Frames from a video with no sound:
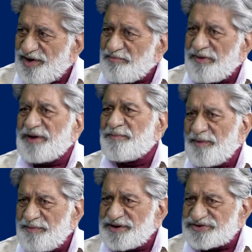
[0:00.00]

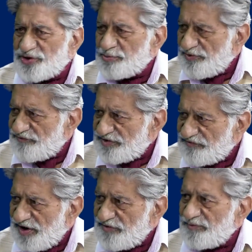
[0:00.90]
Maybe it's not perfect
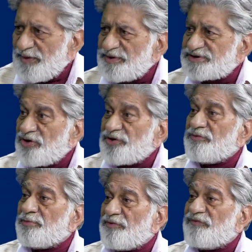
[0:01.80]
5, maybe it's not
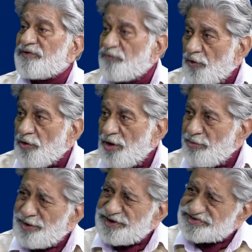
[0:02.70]
even perfect 4,
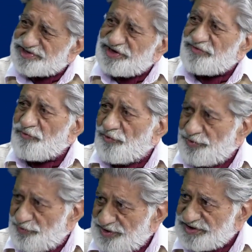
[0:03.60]
but it's 3 to 4.
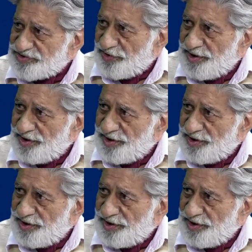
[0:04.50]
That's all.